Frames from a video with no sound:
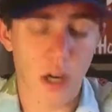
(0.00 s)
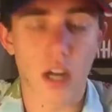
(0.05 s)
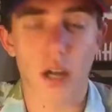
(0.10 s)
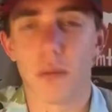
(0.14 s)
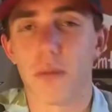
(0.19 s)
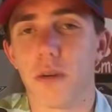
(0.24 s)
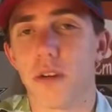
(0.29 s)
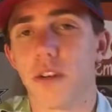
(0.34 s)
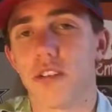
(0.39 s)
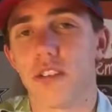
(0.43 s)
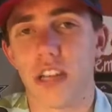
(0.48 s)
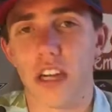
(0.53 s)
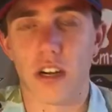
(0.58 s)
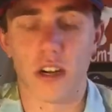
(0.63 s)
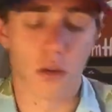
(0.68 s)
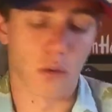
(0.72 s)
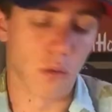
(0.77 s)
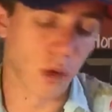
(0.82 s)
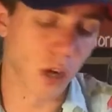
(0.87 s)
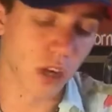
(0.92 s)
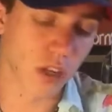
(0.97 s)
Roberts,
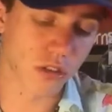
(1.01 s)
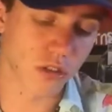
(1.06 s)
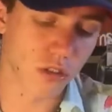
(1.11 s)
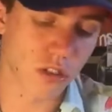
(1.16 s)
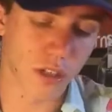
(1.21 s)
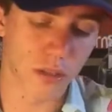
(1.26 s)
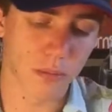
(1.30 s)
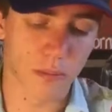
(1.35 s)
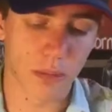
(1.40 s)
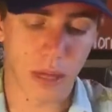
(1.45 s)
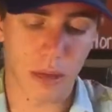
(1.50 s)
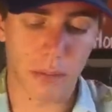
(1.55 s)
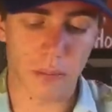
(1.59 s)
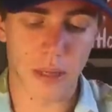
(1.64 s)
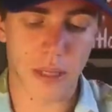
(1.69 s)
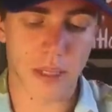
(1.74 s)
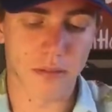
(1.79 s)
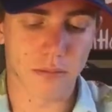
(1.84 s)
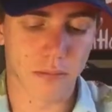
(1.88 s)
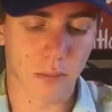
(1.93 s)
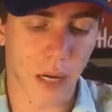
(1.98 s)
Darrell Waltrip, I
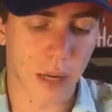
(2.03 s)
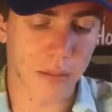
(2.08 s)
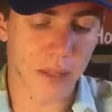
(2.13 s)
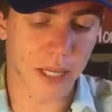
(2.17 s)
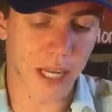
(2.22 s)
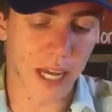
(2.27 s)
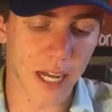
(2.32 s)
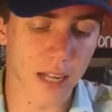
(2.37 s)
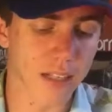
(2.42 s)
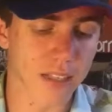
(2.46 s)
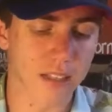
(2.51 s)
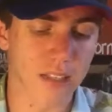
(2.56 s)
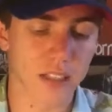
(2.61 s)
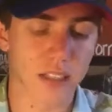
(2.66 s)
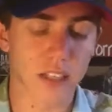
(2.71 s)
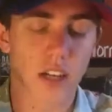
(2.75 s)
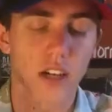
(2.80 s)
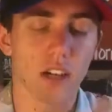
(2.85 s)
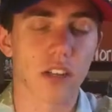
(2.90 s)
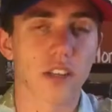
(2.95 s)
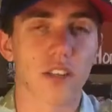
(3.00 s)
mean, Bobby
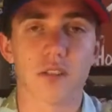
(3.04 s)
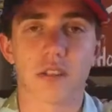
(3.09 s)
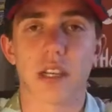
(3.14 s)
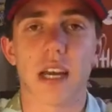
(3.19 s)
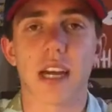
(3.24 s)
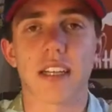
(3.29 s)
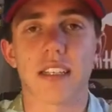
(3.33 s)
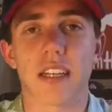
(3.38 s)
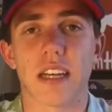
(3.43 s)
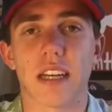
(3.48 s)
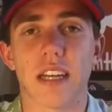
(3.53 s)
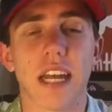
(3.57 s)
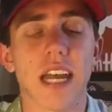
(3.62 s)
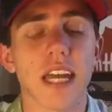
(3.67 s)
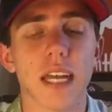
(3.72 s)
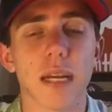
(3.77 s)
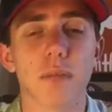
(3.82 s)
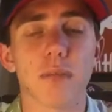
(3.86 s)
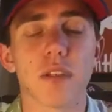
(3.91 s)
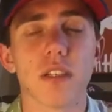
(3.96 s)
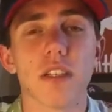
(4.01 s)
Allison, all those guys I
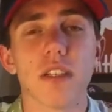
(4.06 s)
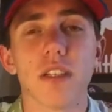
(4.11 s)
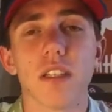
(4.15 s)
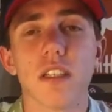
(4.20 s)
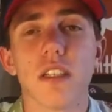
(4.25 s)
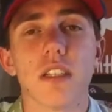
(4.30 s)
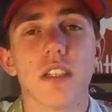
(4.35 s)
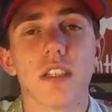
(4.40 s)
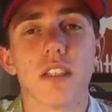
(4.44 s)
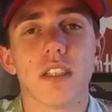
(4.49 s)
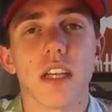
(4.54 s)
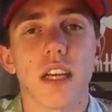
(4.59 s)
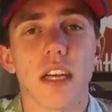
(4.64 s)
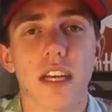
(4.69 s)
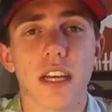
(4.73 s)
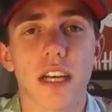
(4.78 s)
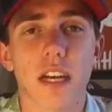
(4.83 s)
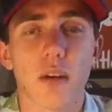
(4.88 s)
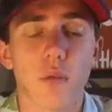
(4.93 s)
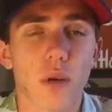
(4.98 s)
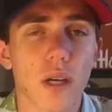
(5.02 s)
named.
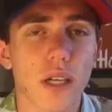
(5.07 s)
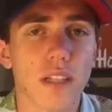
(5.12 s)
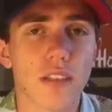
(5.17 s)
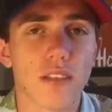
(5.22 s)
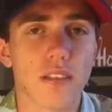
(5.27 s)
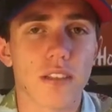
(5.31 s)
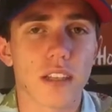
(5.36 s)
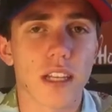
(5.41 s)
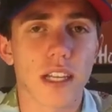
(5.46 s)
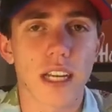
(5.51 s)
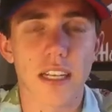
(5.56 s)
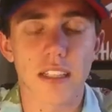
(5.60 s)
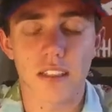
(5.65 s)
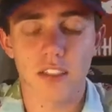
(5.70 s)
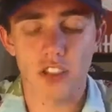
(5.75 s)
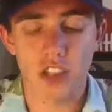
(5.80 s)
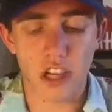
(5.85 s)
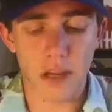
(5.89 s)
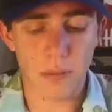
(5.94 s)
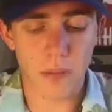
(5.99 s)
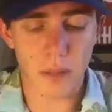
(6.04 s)
They got wins. They got
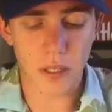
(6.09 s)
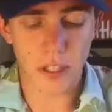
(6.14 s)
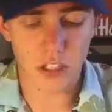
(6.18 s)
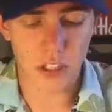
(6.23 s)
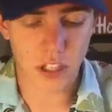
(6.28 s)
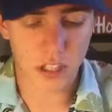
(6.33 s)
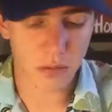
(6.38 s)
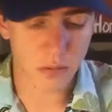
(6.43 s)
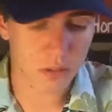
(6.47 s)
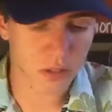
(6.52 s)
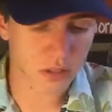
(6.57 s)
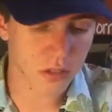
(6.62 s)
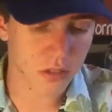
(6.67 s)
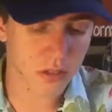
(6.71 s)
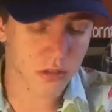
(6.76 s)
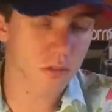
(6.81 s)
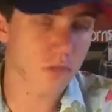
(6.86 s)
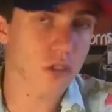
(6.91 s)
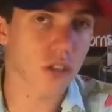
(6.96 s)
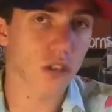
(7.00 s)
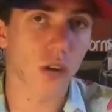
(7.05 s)

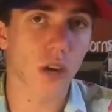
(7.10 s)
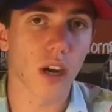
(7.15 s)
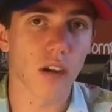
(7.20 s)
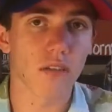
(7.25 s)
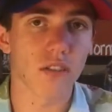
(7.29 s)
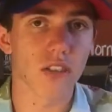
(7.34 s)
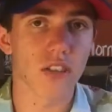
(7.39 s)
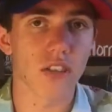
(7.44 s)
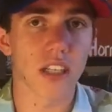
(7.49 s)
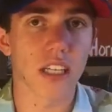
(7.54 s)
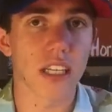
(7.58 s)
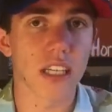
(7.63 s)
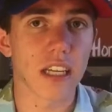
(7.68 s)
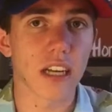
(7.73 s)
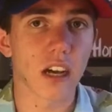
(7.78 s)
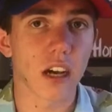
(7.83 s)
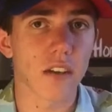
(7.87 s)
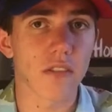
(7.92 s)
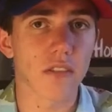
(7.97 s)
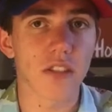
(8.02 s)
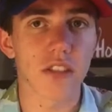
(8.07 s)
championships. So, obviously,
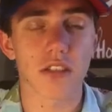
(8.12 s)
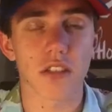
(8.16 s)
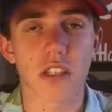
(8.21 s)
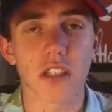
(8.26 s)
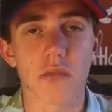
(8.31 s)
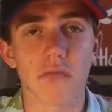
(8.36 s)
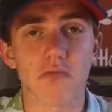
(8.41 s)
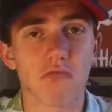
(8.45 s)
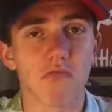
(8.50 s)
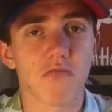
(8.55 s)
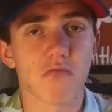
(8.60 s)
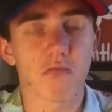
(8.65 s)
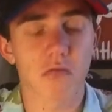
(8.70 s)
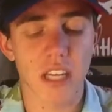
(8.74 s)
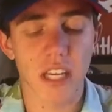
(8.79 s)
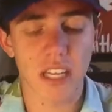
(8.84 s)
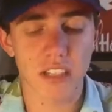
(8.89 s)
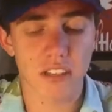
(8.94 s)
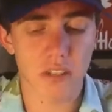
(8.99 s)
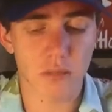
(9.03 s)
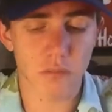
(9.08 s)

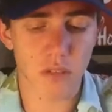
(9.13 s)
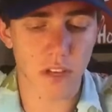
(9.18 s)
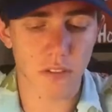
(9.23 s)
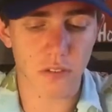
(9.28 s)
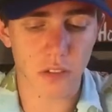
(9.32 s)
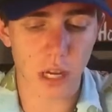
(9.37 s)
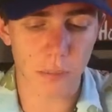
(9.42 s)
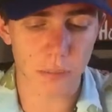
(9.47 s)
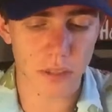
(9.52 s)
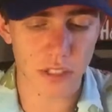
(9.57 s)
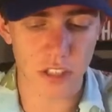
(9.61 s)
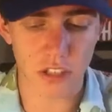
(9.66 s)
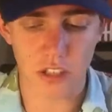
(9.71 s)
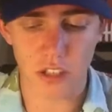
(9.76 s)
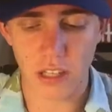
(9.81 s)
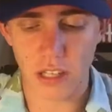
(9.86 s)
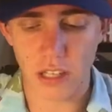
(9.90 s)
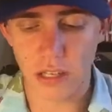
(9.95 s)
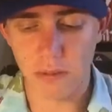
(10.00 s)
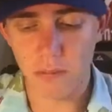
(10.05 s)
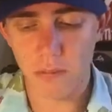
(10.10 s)
he had some tough
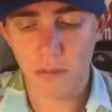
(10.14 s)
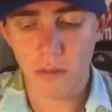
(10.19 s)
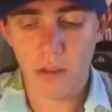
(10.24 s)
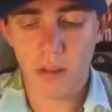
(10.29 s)
competition there.